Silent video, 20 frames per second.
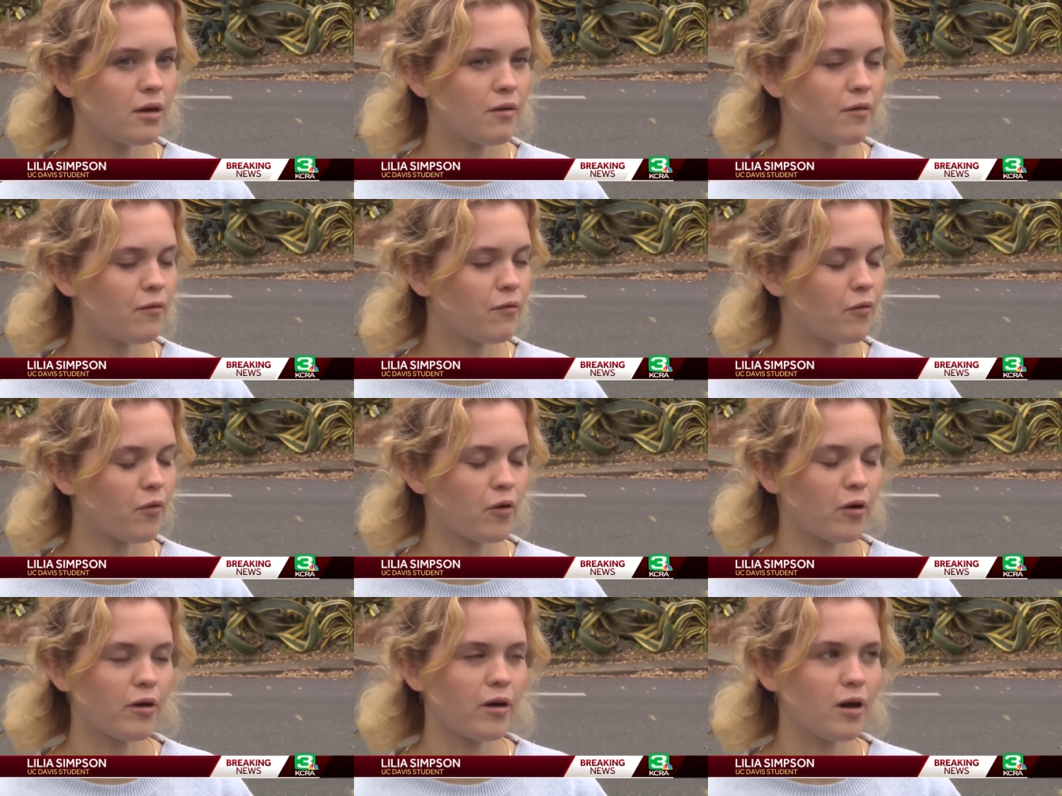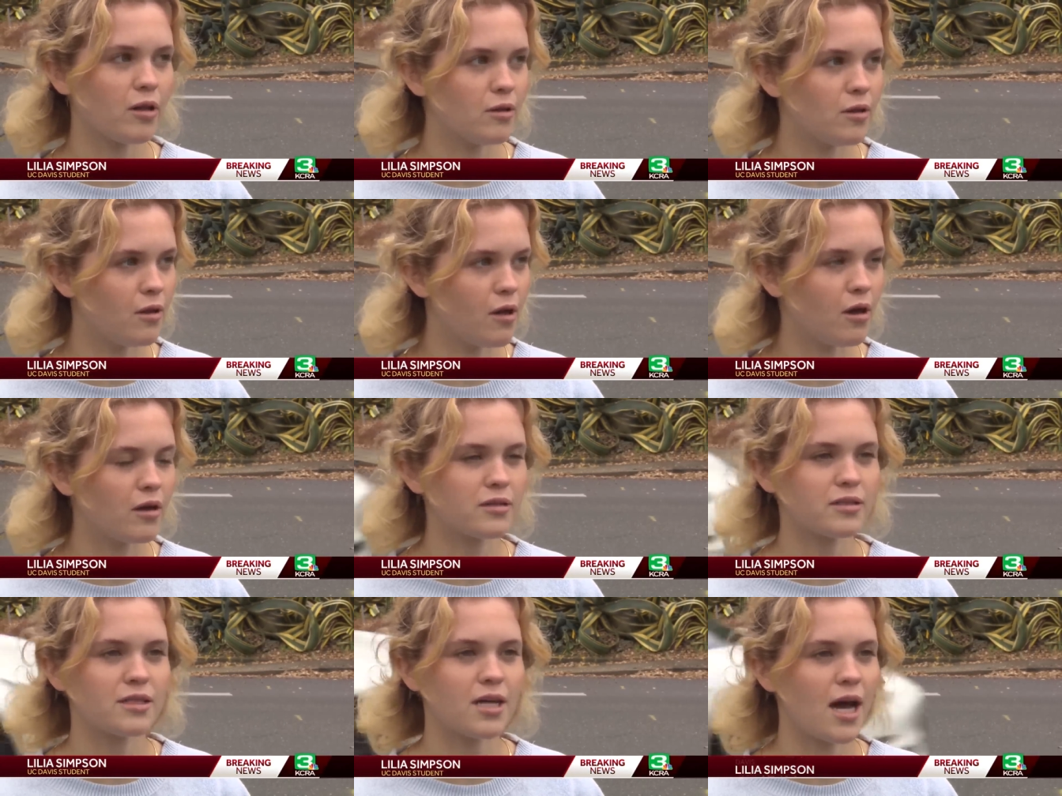for a
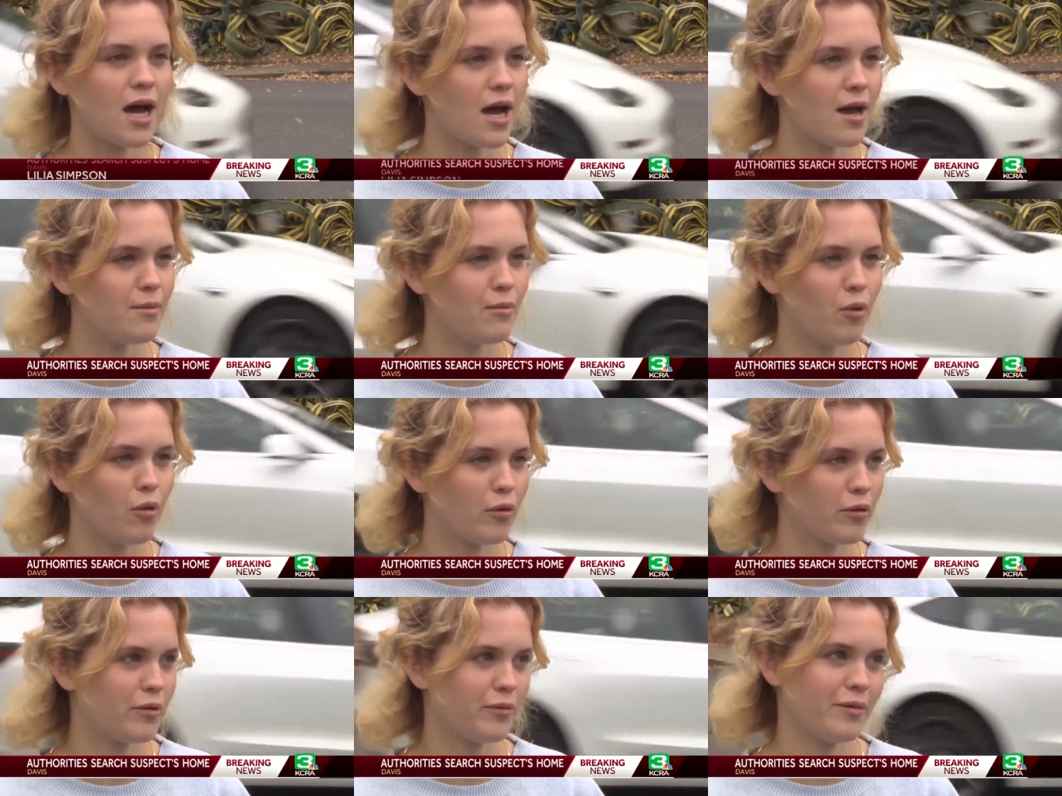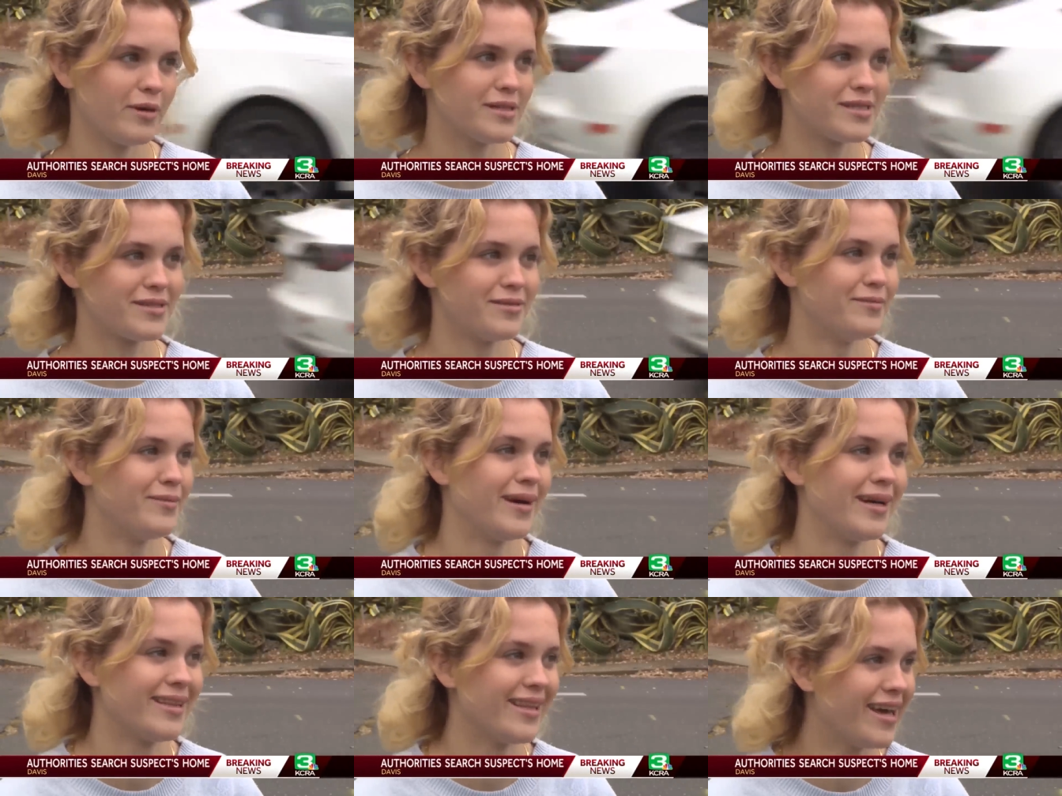long time or the rest
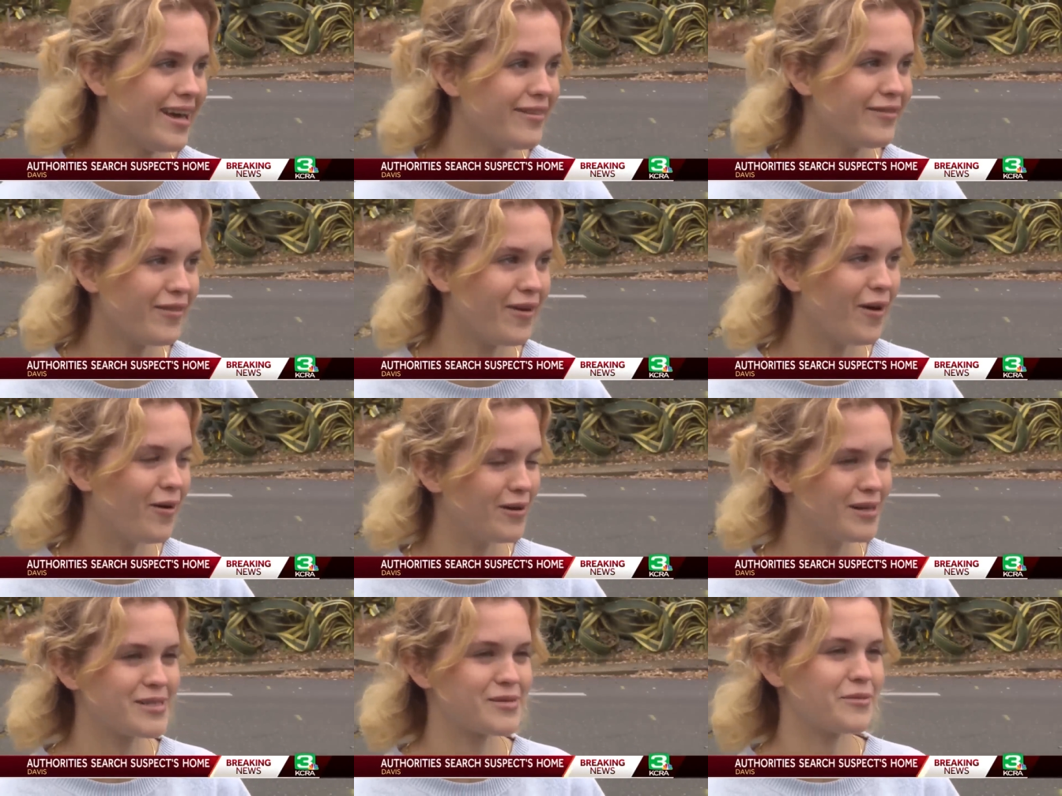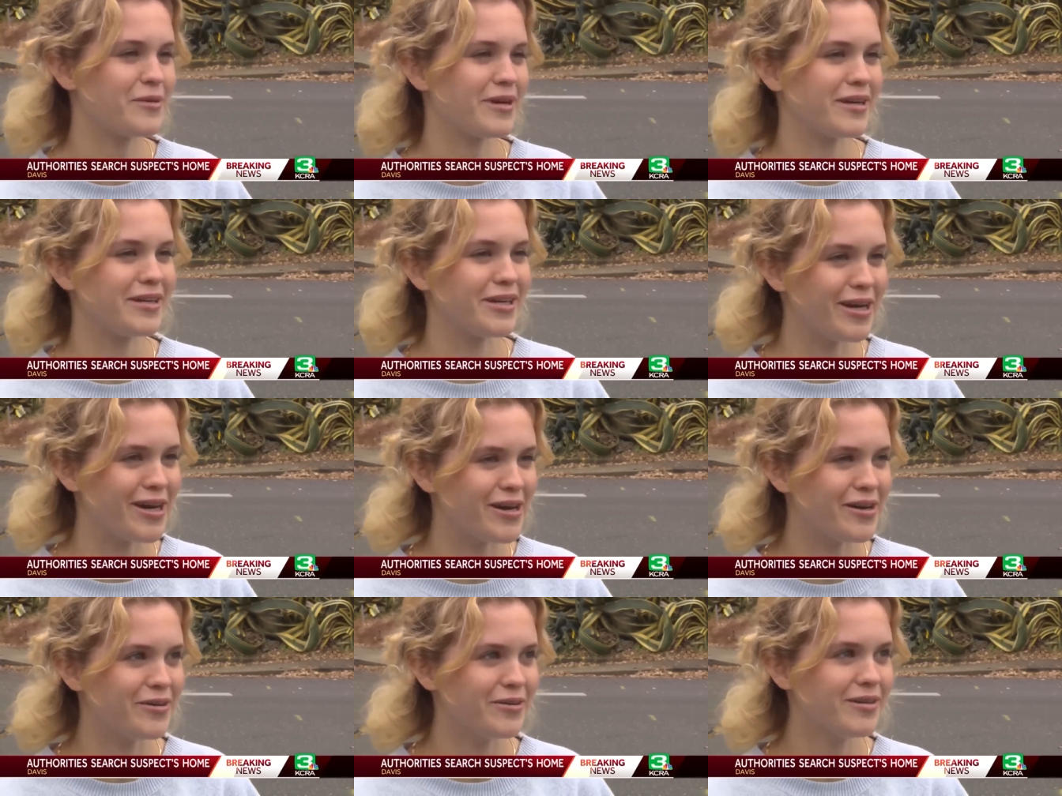of my life, always want to
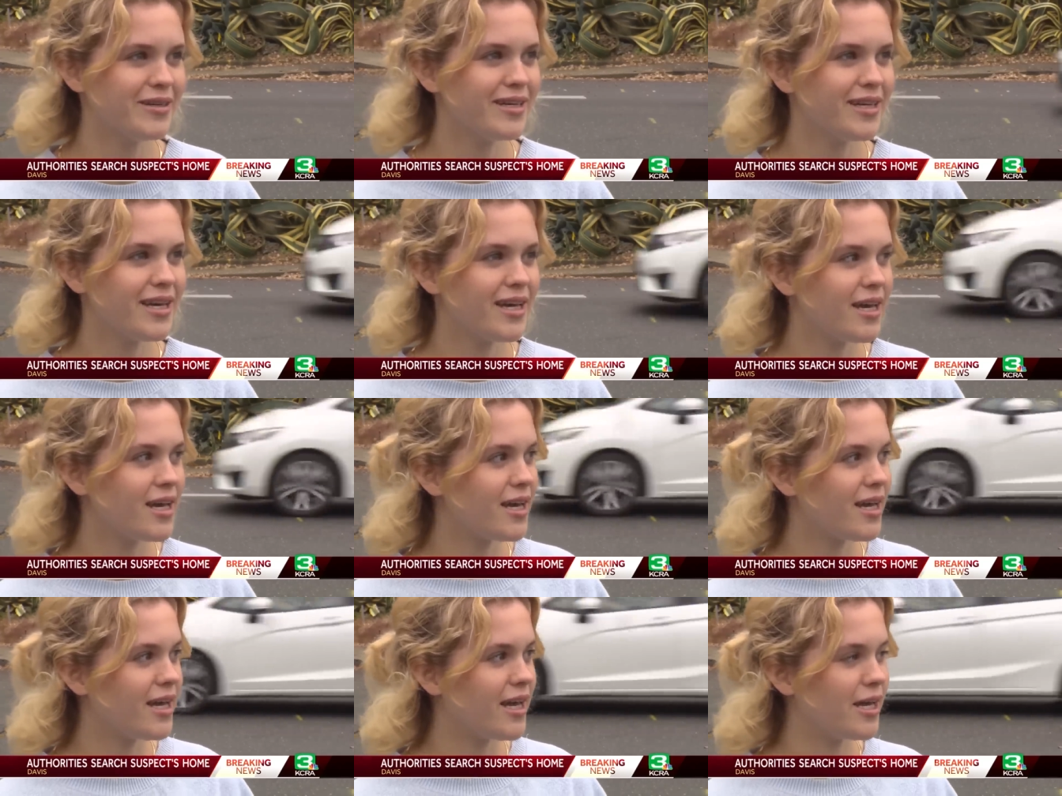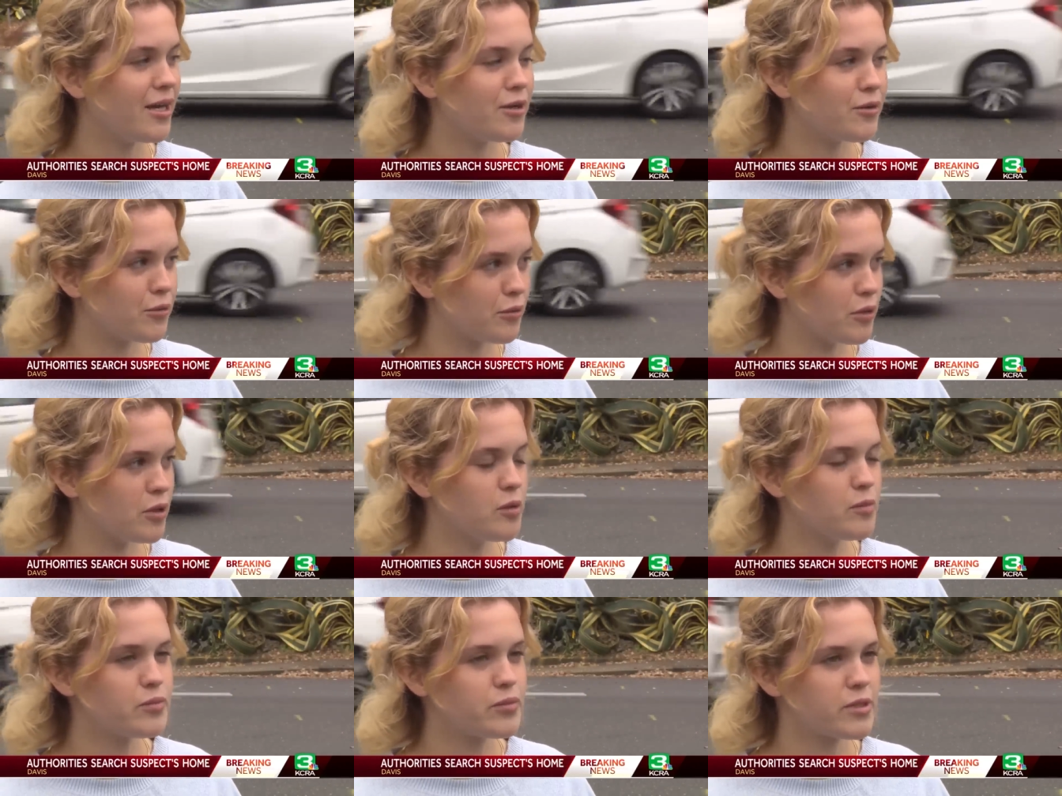go in
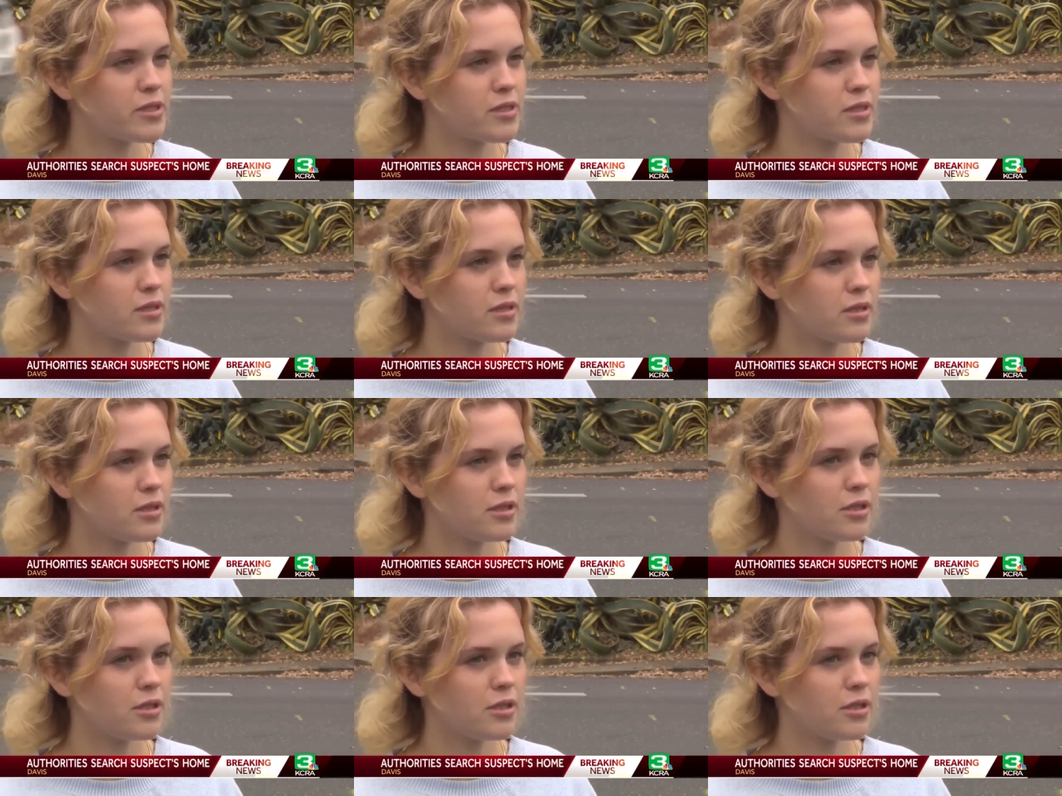groups.